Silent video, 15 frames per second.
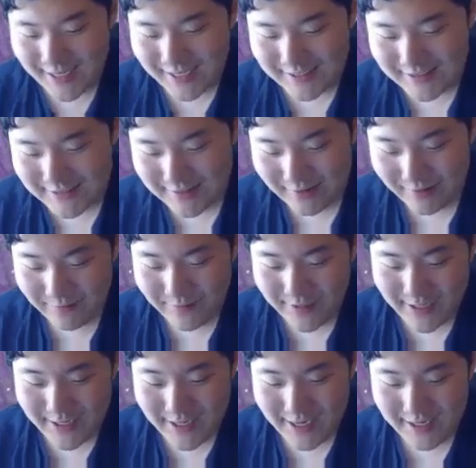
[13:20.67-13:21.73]
I just don't
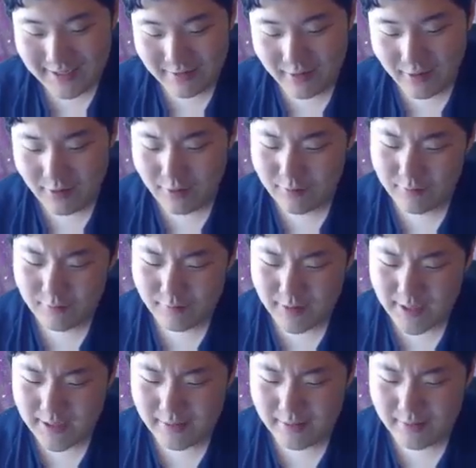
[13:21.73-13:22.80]
think I had... Oh,
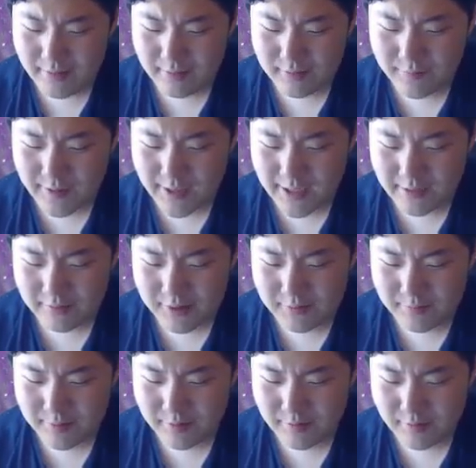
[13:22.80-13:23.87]
wait. Goes for Energy
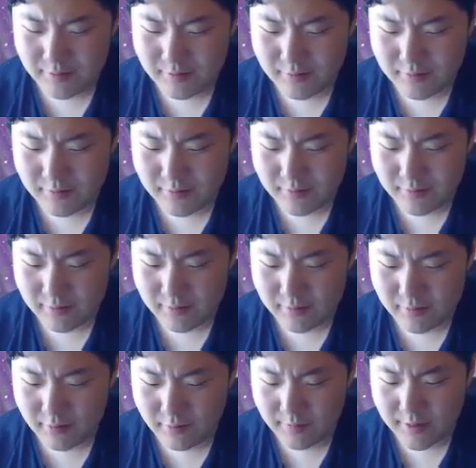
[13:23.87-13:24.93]
Ball?
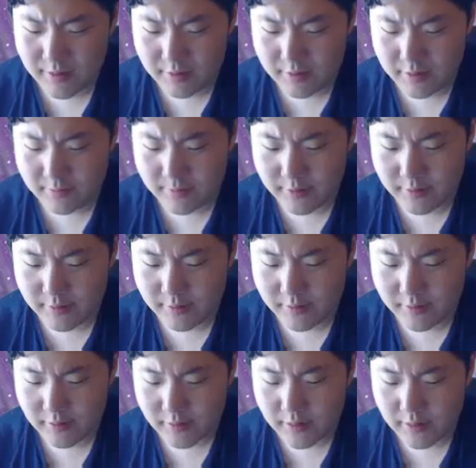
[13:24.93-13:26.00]
Normal Energy Ball.
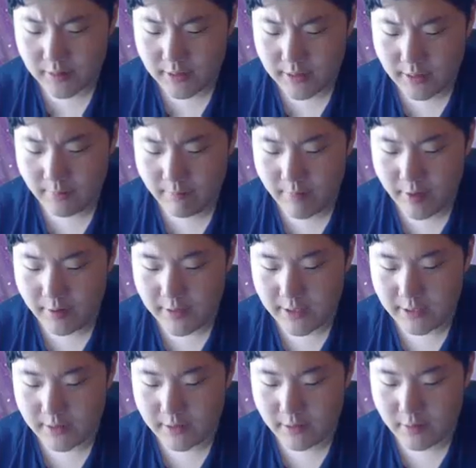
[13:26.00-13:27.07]
In a Marowak.